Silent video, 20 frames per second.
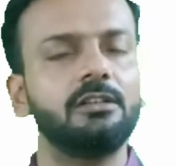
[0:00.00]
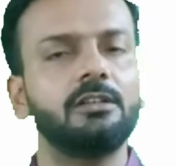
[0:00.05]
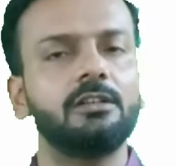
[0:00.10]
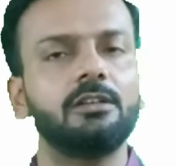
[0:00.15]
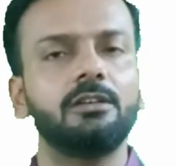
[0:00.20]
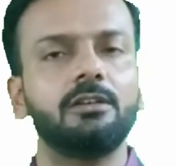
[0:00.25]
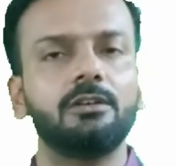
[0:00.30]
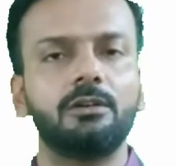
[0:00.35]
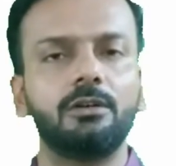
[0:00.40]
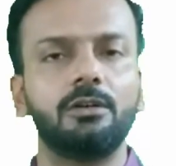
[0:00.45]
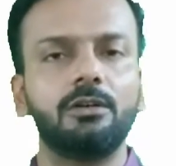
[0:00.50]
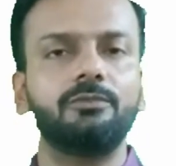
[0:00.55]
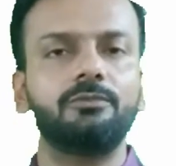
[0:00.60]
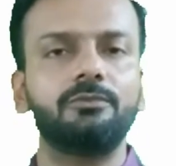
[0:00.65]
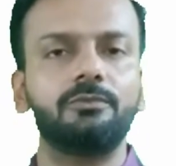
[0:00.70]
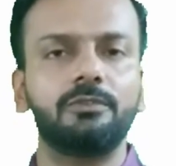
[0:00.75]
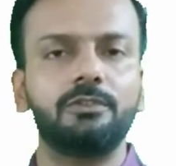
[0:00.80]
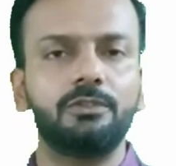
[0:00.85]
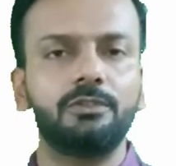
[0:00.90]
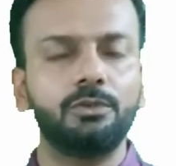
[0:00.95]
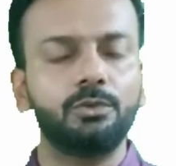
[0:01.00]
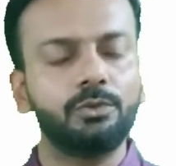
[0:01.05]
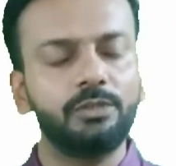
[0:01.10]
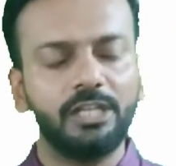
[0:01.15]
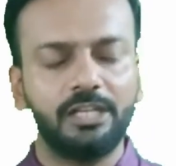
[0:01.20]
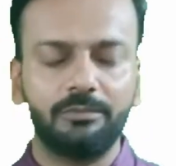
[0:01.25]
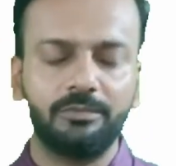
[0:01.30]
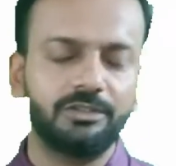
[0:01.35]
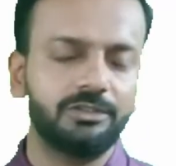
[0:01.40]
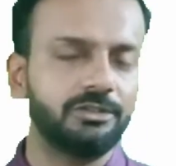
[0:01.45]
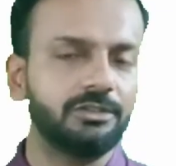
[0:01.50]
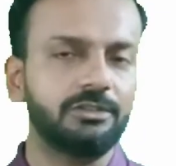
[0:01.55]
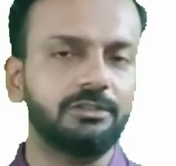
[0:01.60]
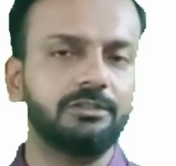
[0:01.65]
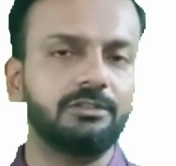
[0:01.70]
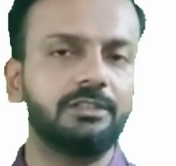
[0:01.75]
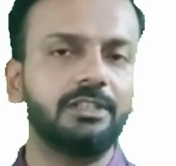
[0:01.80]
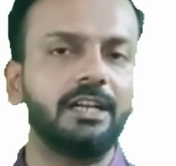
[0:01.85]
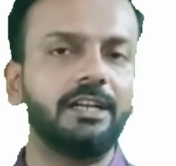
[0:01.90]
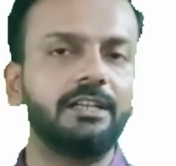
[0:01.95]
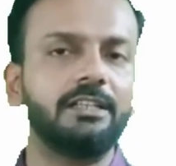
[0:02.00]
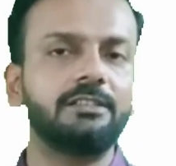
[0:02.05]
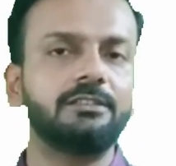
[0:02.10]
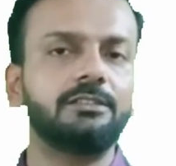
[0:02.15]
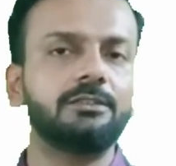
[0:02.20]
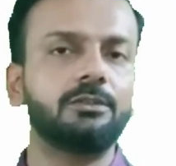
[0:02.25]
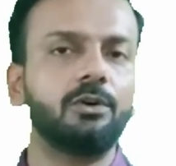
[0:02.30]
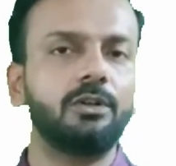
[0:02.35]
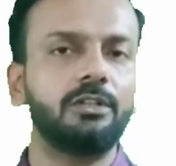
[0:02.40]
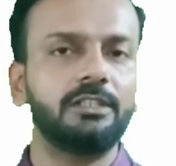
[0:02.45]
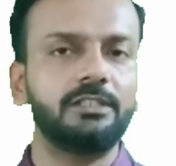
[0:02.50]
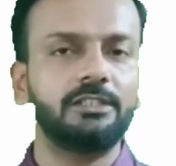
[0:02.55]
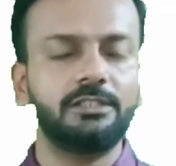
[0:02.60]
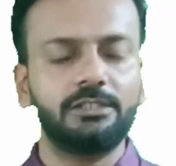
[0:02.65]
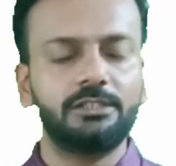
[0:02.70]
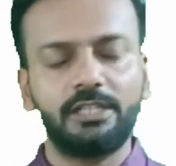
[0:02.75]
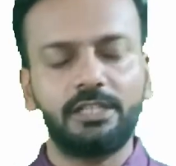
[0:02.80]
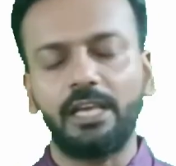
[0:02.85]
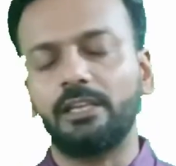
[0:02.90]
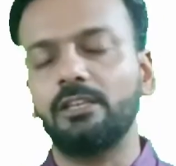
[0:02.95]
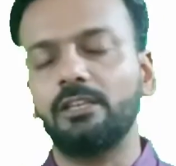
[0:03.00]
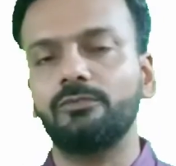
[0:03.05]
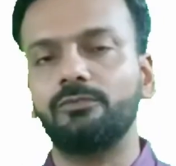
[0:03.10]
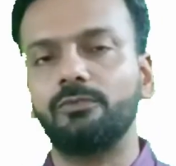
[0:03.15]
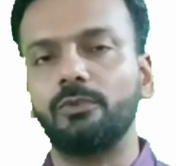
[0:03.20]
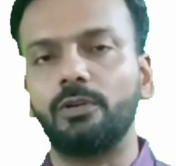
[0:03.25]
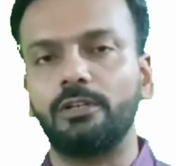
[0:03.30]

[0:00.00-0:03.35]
of two dimension. That is called as a stacking fault.